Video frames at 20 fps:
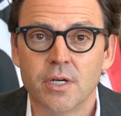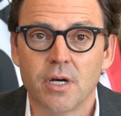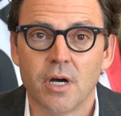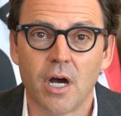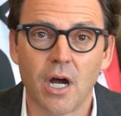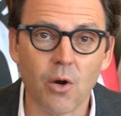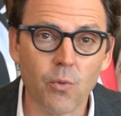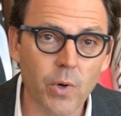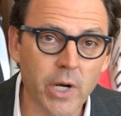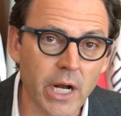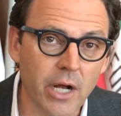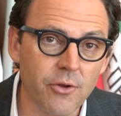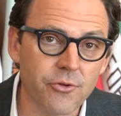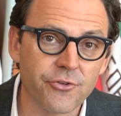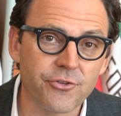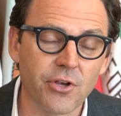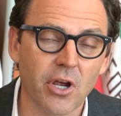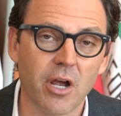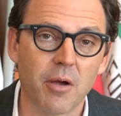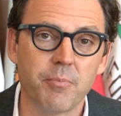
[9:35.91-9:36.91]
I went out
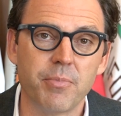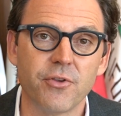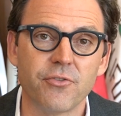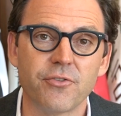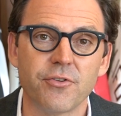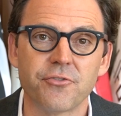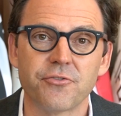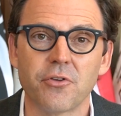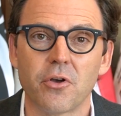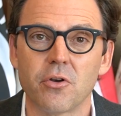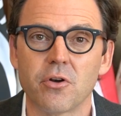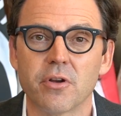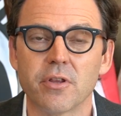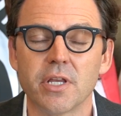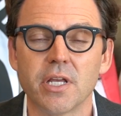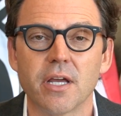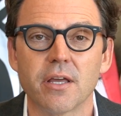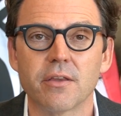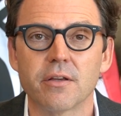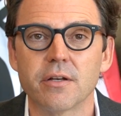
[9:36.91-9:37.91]
and saw a business owner
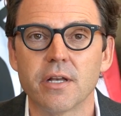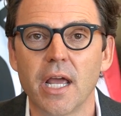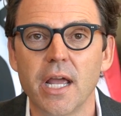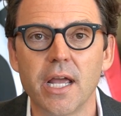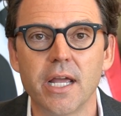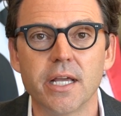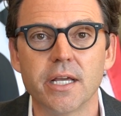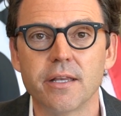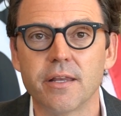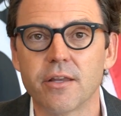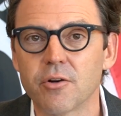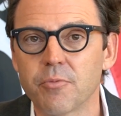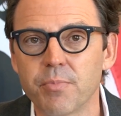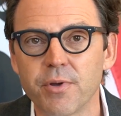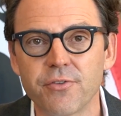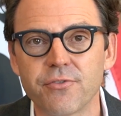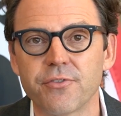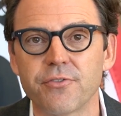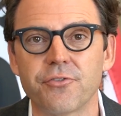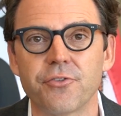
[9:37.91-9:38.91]
the other day, and their
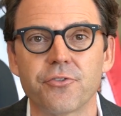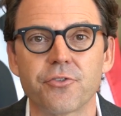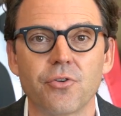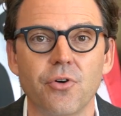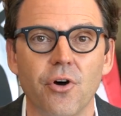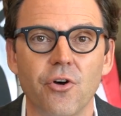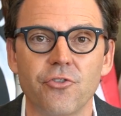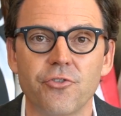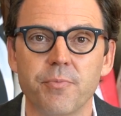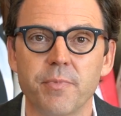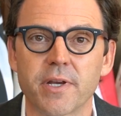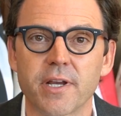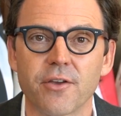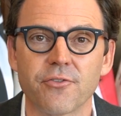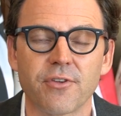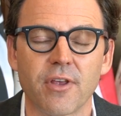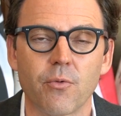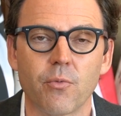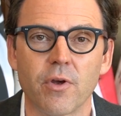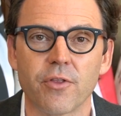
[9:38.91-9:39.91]
business is closing
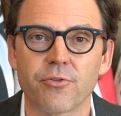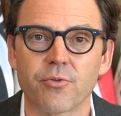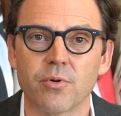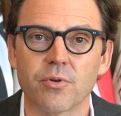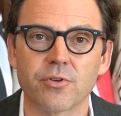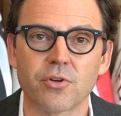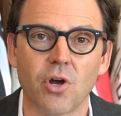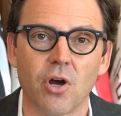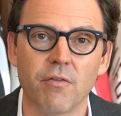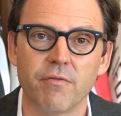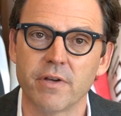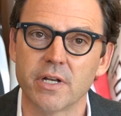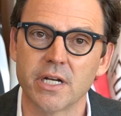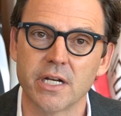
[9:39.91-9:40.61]
because they went through with COVID.